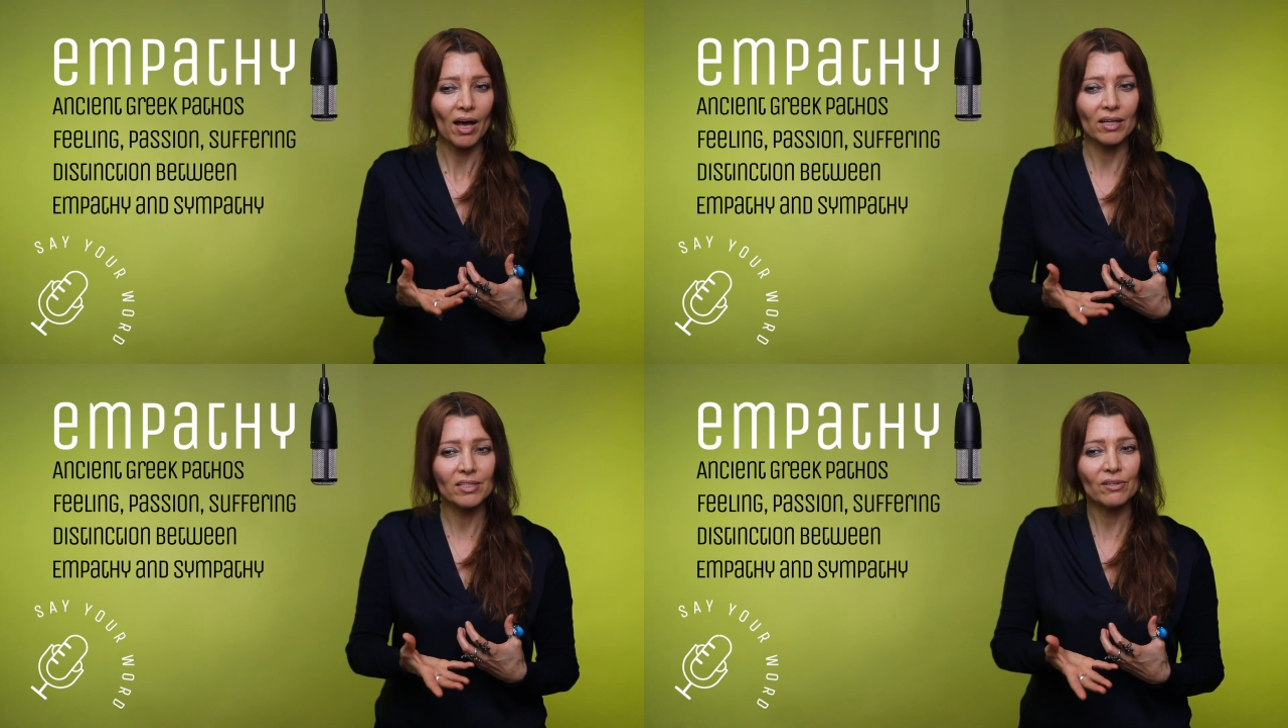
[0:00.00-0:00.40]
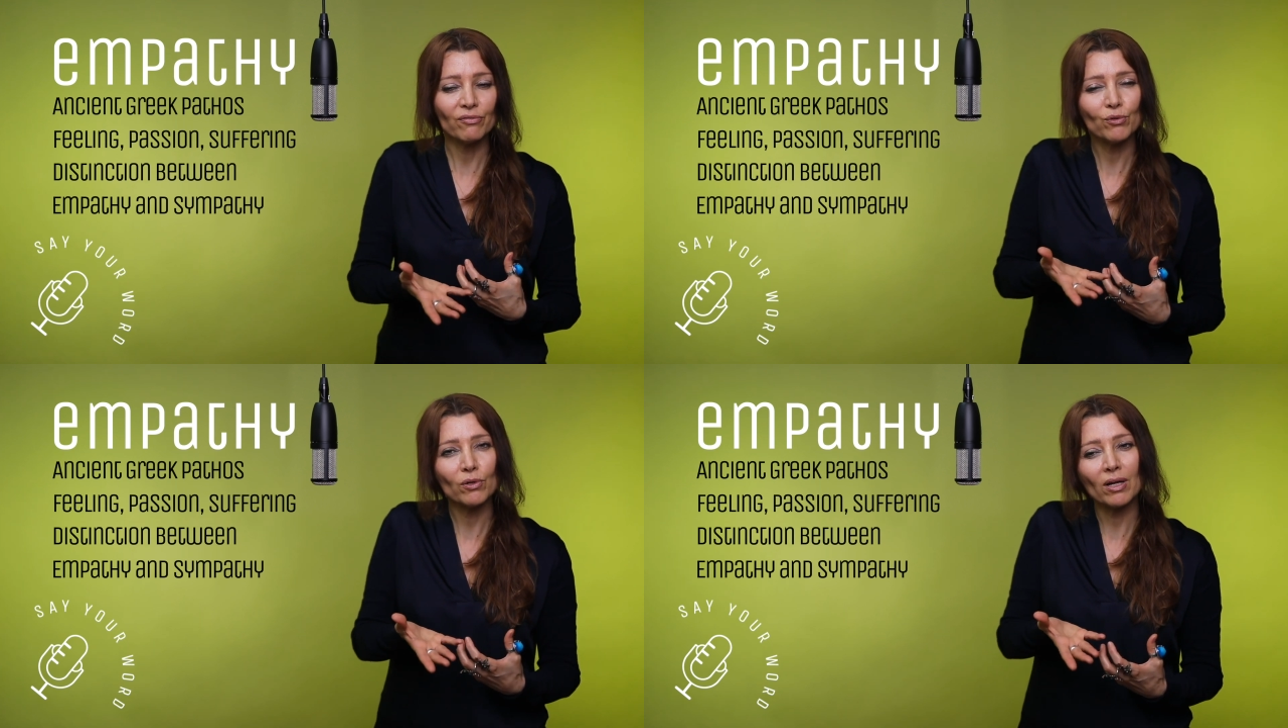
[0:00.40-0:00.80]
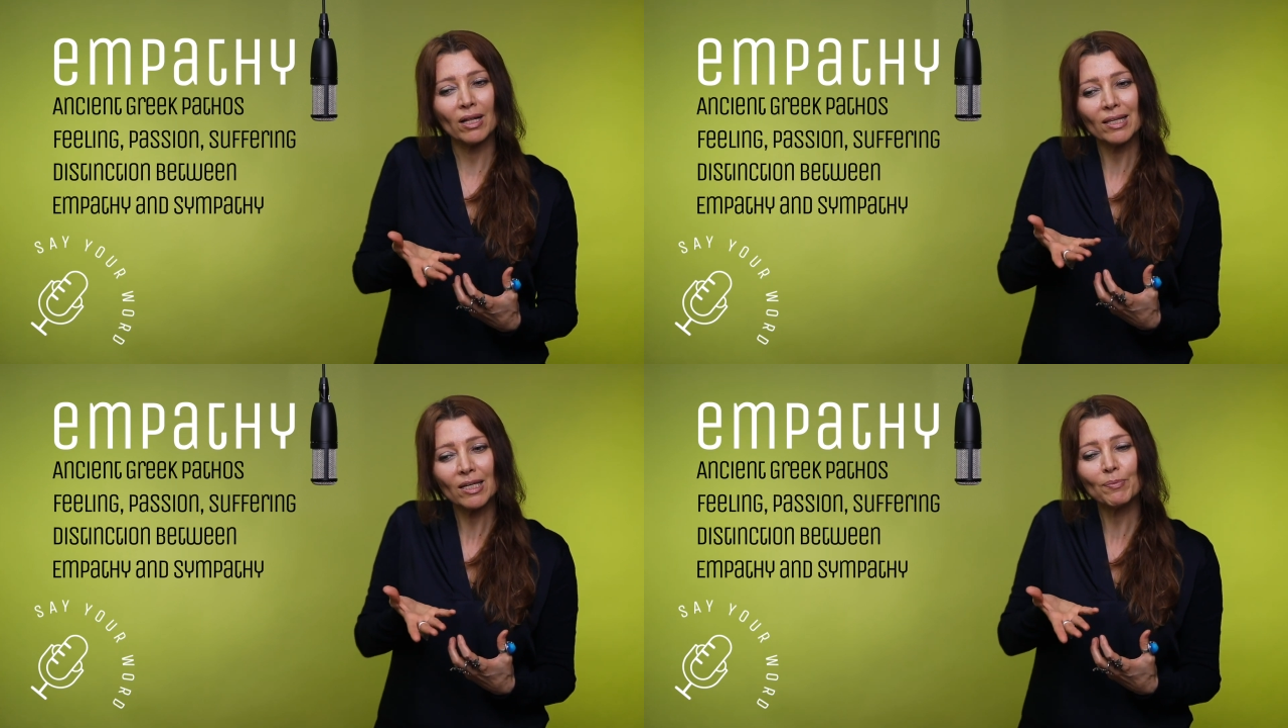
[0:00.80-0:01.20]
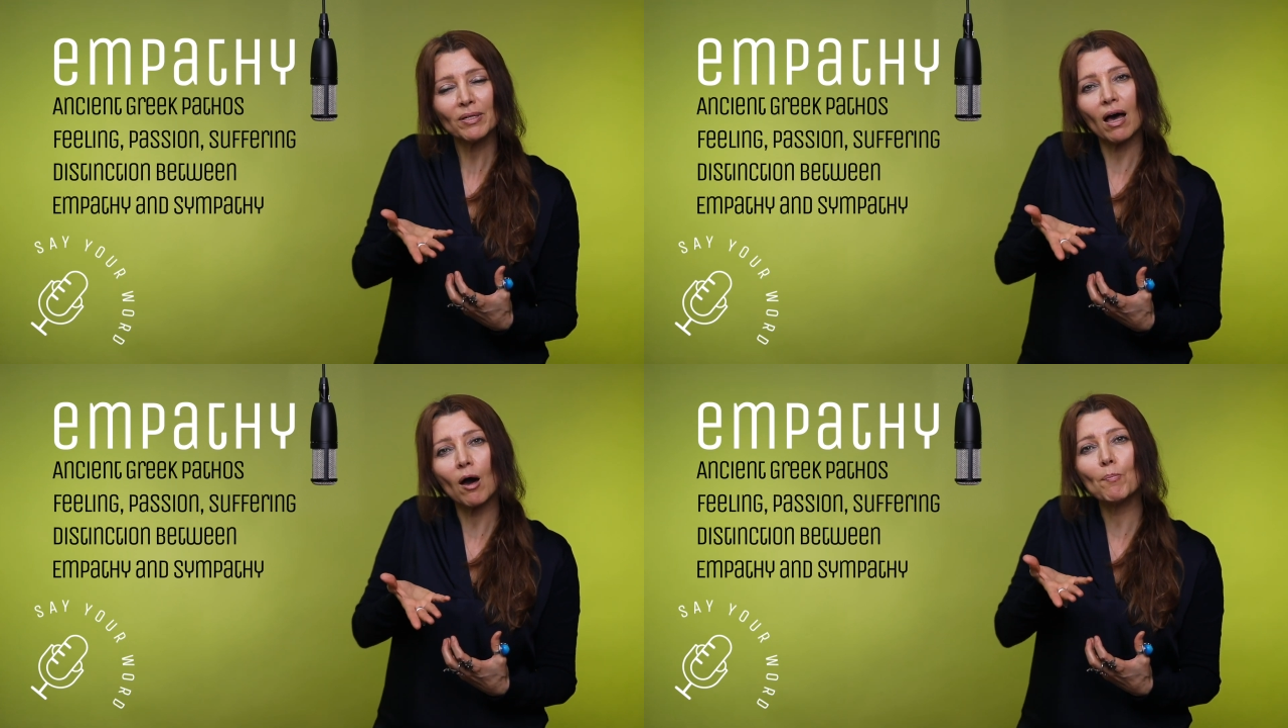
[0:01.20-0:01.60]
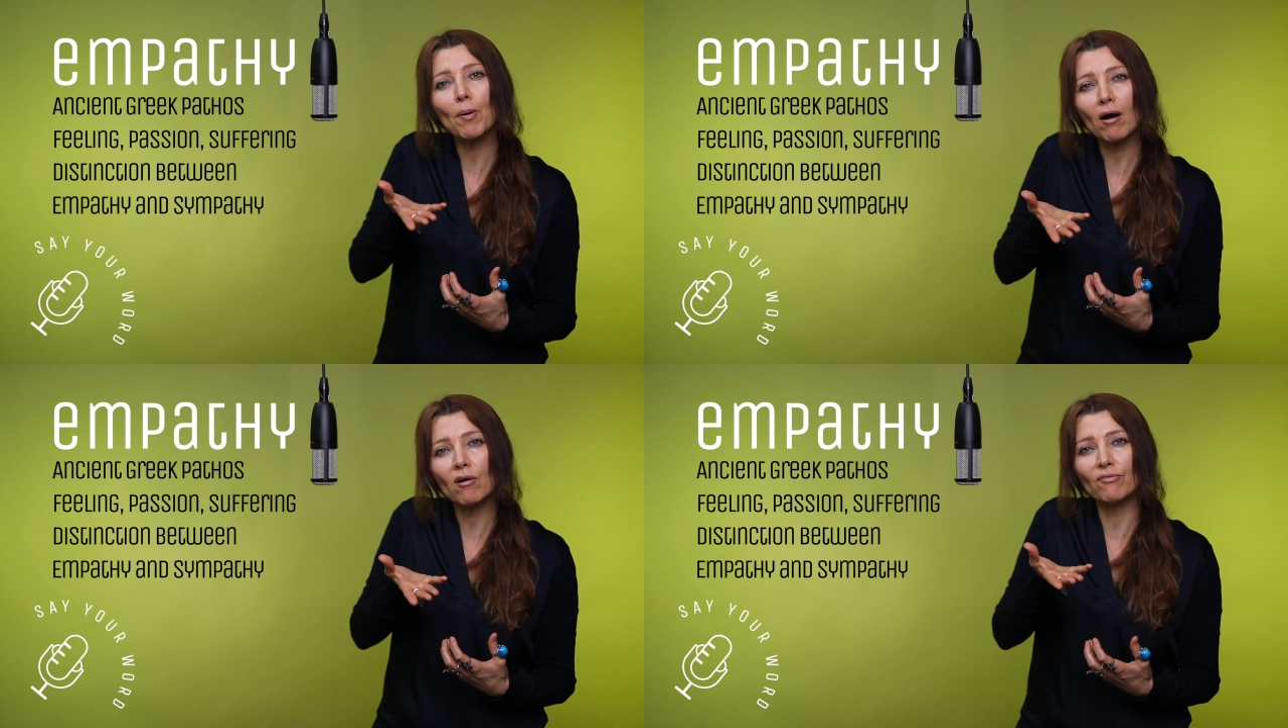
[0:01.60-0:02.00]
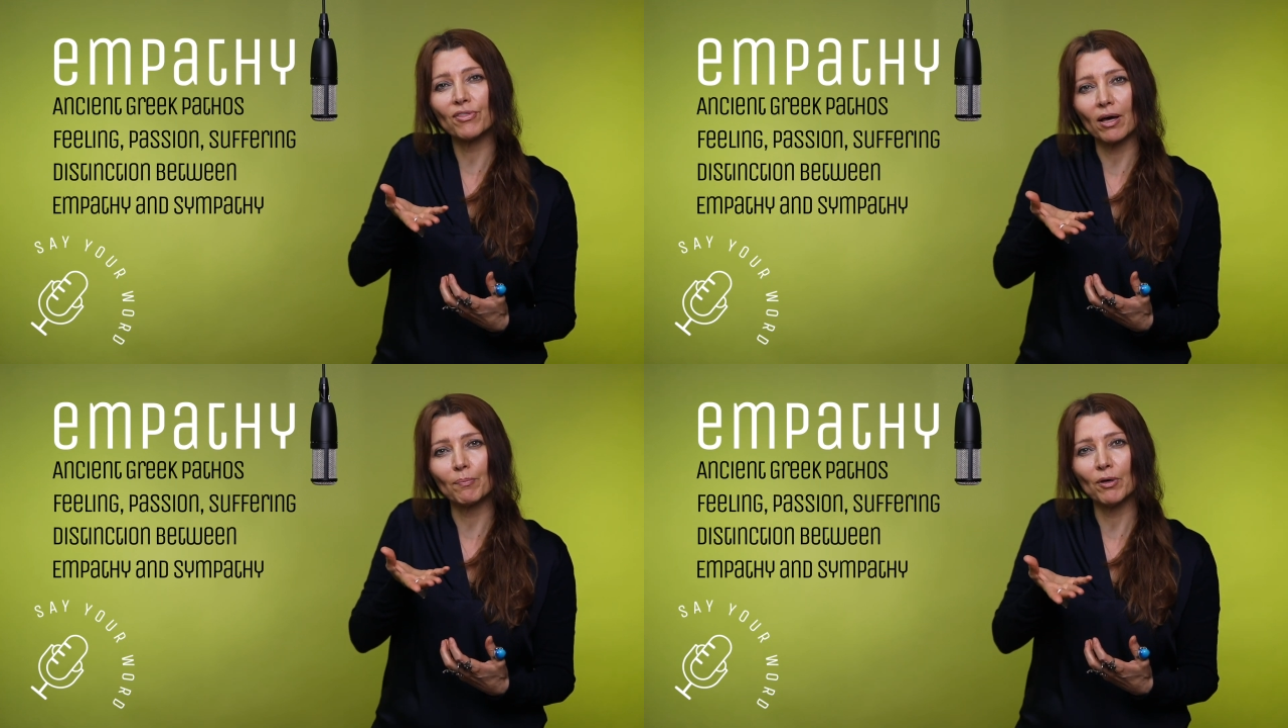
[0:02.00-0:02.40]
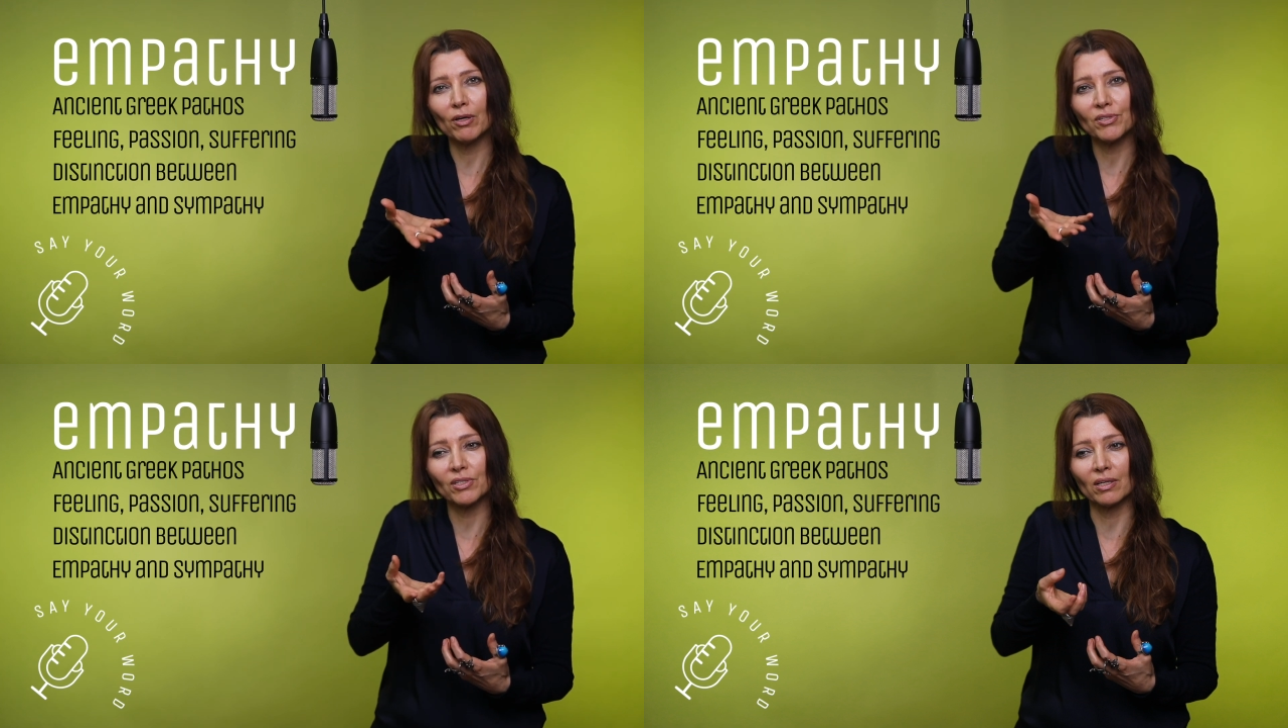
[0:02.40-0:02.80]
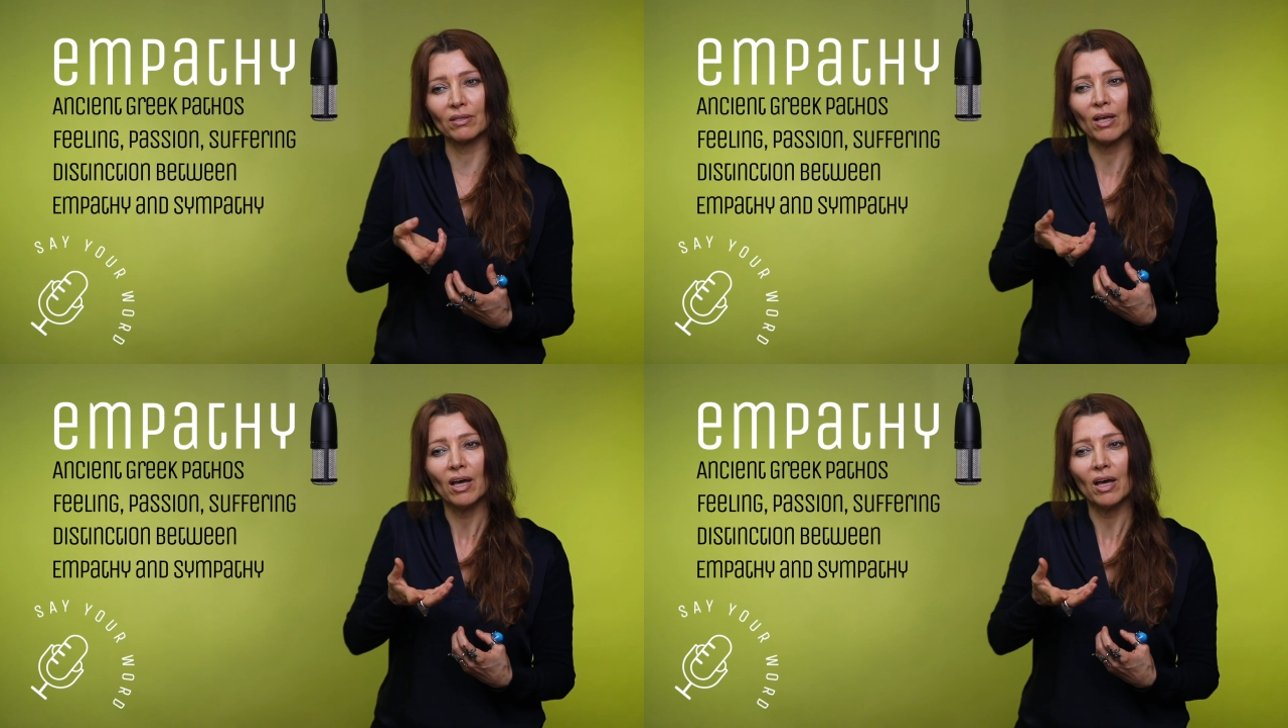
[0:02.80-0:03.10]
as if you're a little bit above that person,